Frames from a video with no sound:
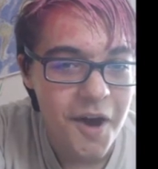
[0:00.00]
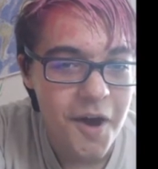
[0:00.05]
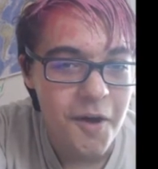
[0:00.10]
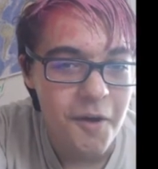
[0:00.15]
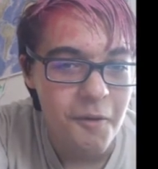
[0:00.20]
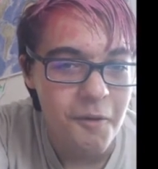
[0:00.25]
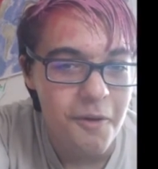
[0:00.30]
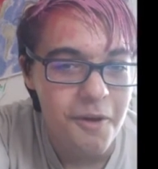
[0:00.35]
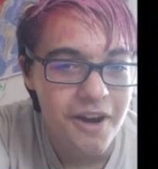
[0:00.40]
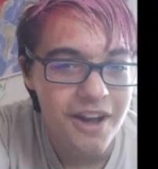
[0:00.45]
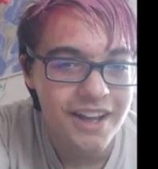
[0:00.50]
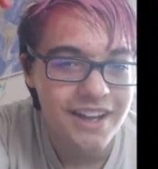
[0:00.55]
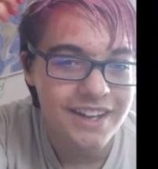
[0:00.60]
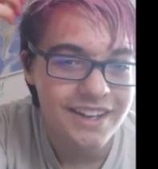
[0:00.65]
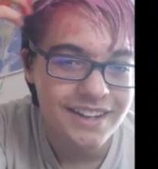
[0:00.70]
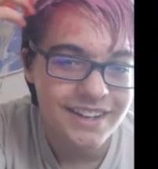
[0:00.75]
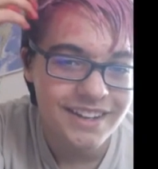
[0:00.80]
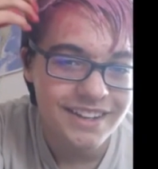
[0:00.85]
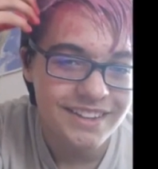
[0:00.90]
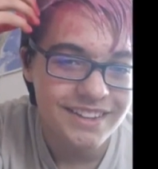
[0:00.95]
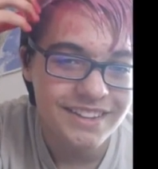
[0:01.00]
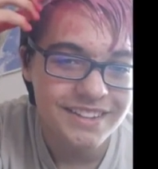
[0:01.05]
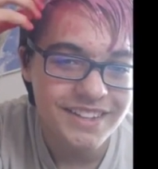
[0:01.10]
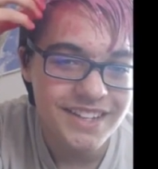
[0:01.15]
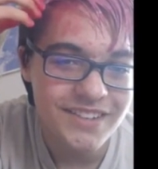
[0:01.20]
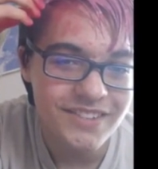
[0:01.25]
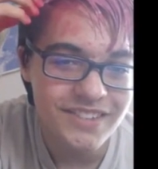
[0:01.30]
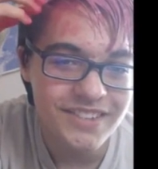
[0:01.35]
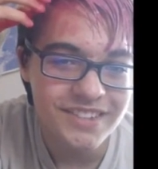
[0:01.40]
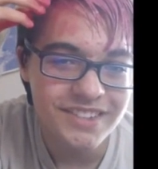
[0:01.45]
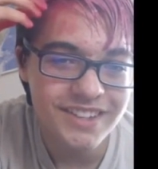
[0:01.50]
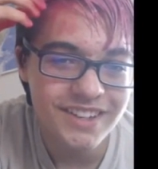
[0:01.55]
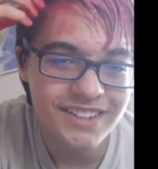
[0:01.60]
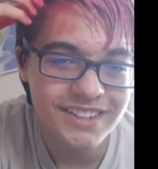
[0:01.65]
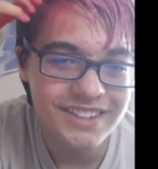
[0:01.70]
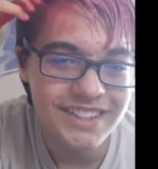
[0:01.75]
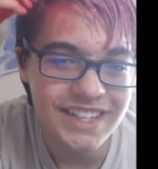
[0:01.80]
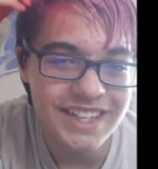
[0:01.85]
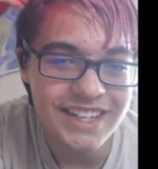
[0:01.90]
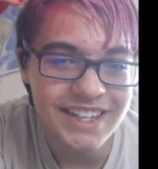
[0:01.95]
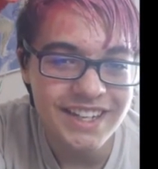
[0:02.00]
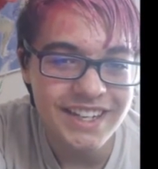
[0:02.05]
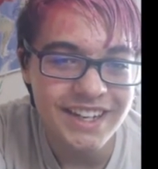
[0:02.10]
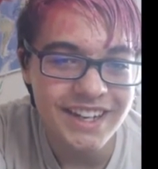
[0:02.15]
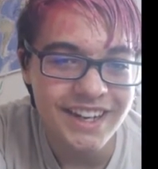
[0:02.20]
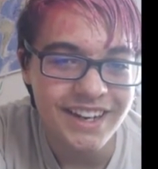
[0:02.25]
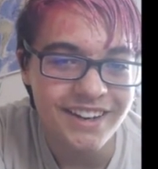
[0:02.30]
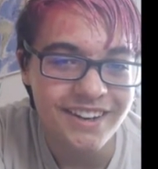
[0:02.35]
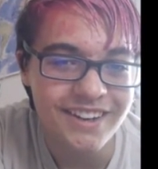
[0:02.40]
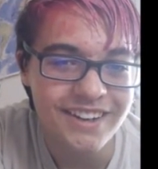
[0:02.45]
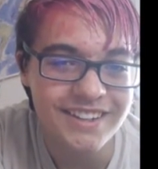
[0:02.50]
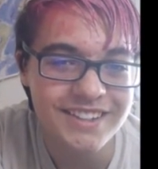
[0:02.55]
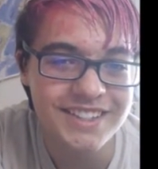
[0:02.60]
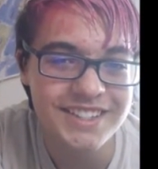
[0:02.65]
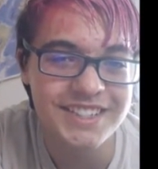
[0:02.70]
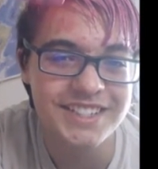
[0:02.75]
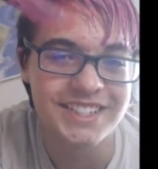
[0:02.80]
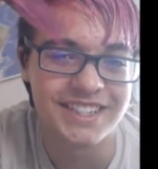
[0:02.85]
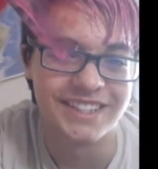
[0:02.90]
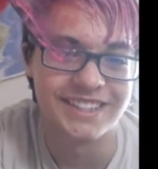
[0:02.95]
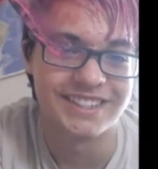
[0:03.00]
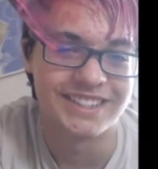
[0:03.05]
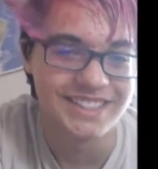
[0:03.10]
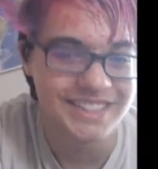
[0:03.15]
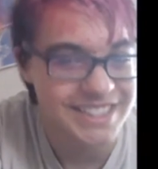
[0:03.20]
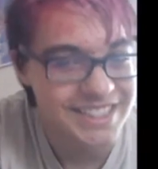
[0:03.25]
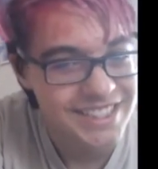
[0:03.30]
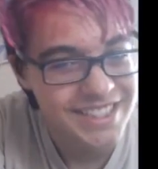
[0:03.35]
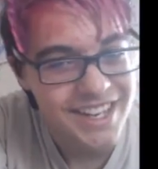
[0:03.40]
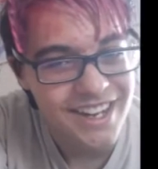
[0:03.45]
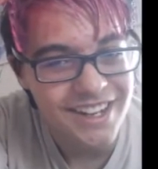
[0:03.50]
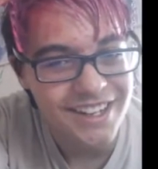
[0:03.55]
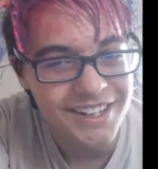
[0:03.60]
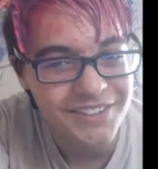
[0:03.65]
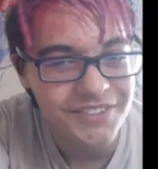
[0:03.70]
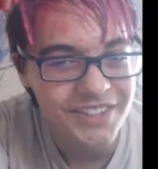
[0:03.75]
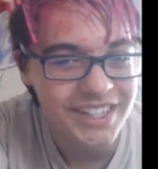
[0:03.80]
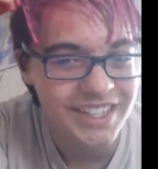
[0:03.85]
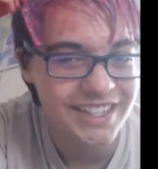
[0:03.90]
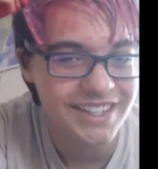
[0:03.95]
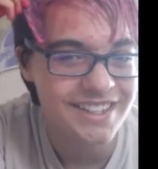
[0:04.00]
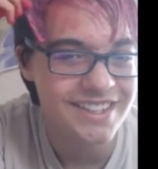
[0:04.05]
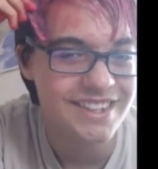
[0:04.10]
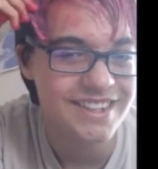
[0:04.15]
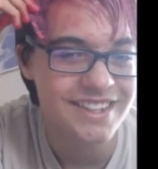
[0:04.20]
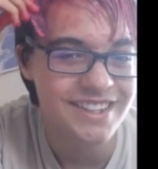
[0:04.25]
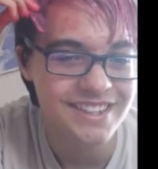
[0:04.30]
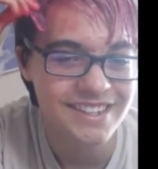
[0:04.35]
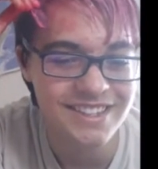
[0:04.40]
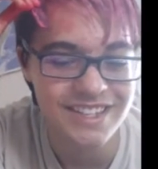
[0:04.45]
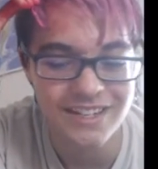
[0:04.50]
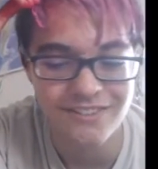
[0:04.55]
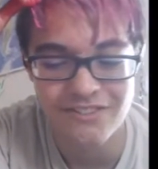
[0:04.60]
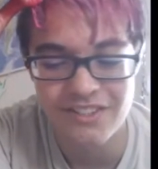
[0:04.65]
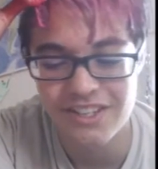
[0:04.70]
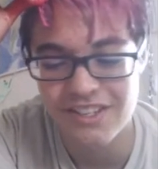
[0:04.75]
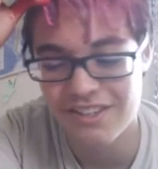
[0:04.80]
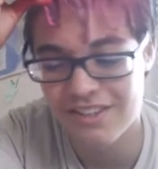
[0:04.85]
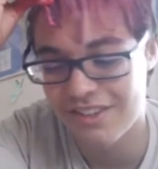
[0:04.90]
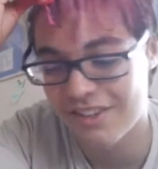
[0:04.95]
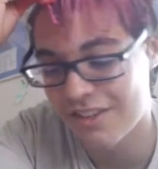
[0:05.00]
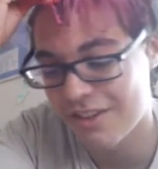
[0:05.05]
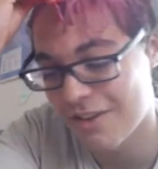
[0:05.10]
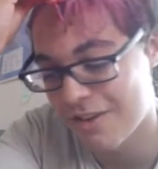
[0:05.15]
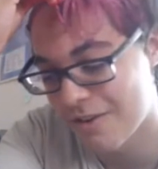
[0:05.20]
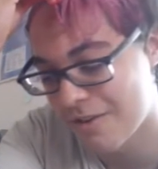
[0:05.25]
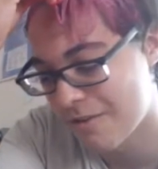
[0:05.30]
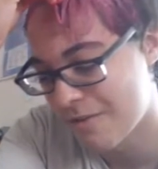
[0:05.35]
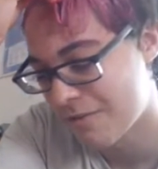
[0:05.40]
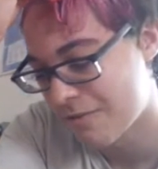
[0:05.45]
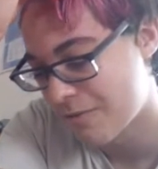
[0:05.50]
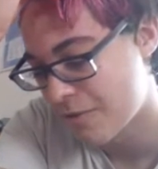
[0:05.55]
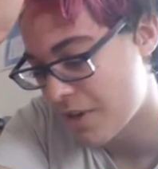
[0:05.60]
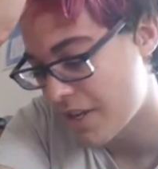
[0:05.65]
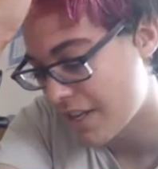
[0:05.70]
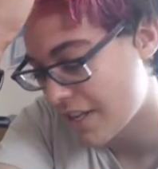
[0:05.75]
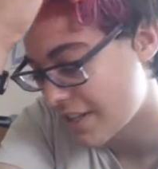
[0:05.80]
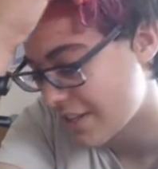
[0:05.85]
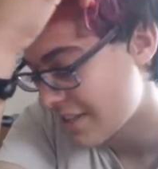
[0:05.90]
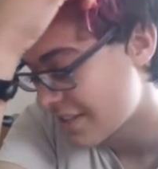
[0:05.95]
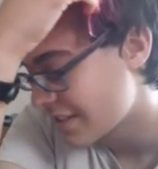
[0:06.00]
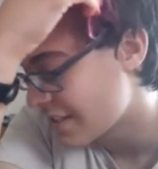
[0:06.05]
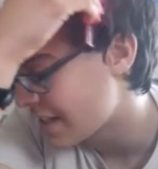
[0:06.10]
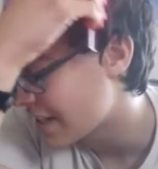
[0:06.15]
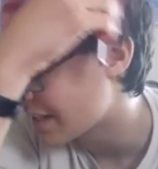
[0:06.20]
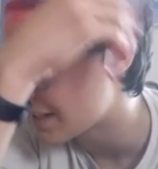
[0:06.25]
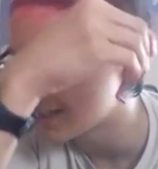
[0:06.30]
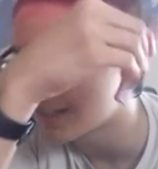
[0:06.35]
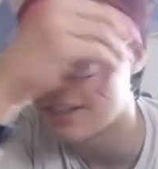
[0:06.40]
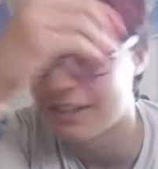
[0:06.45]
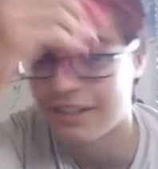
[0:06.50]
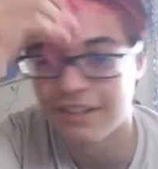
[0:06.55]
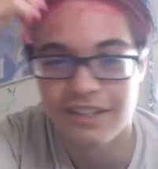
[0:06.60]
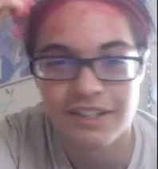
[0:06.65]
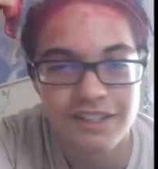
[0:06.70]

Oh. It's not even stuck to any hair. It's just stuck because this stuff is so freaking sticky.